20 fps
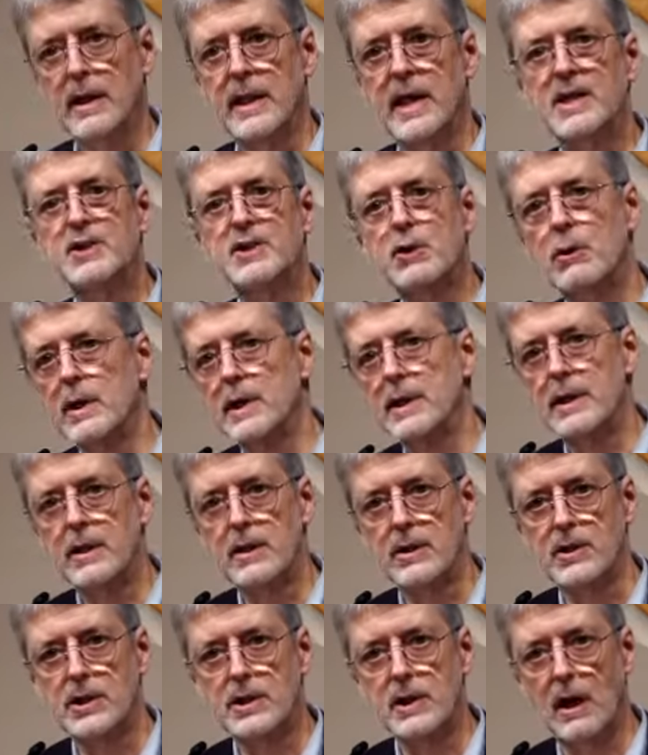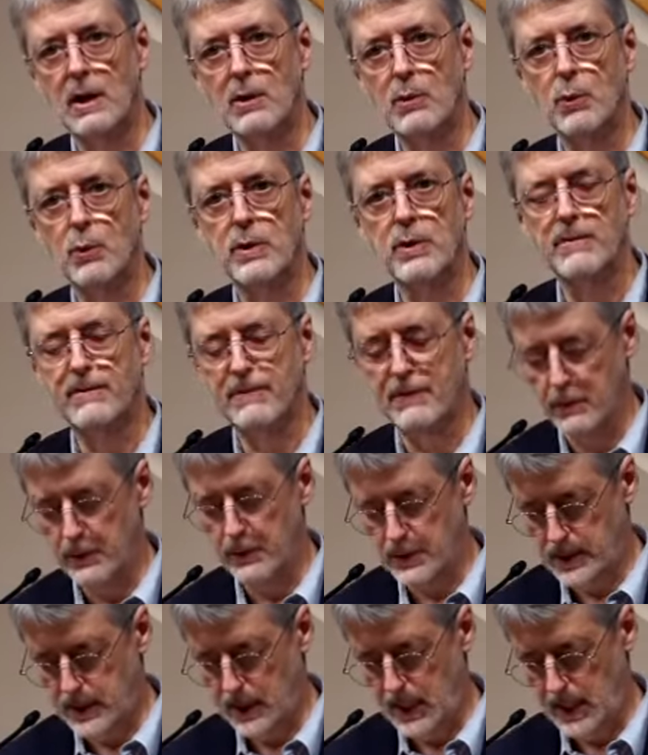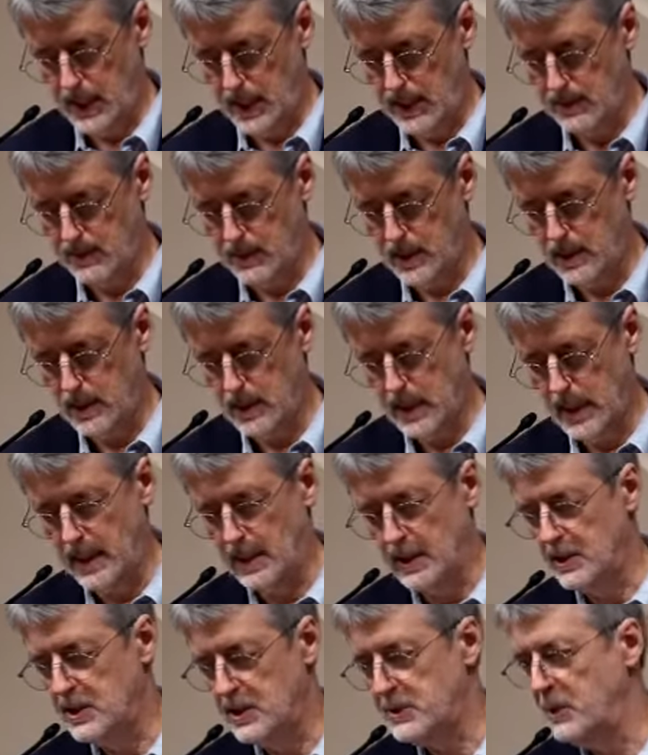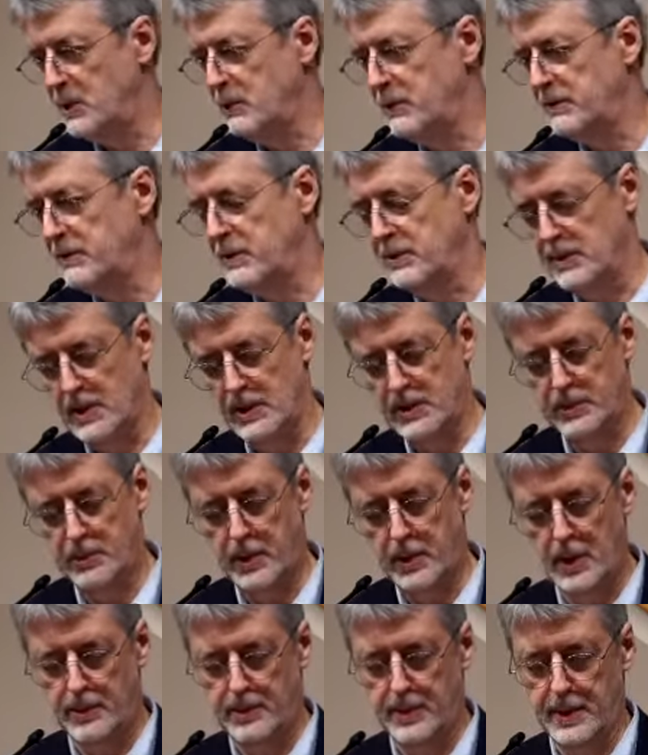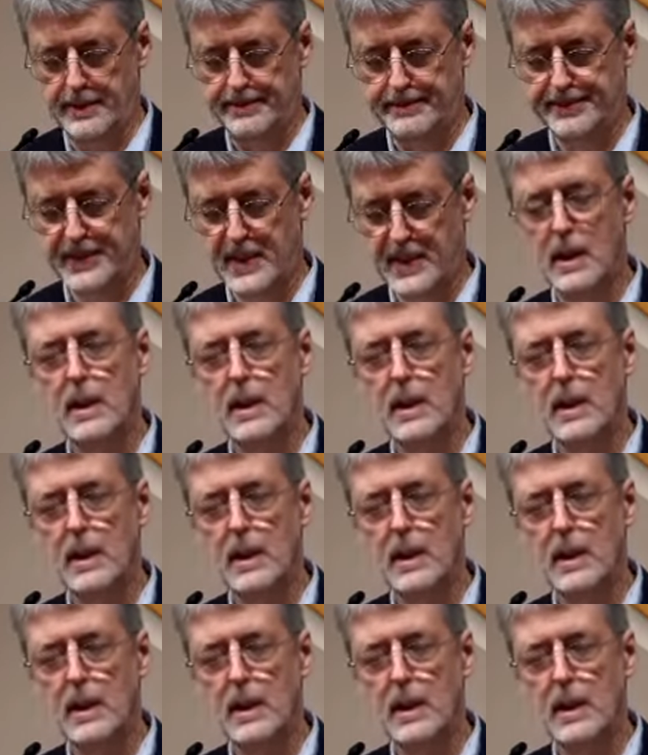Now, that certainly didn't start with the first time that I spoke from this pulpit.